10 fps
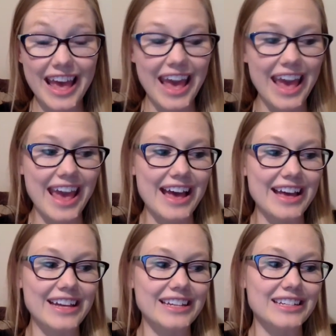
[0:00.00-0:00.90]

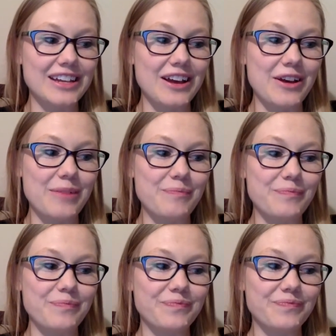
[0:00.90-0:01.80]
and
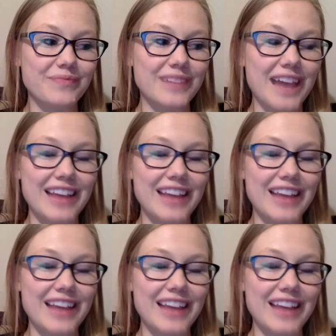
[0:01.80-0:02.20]
I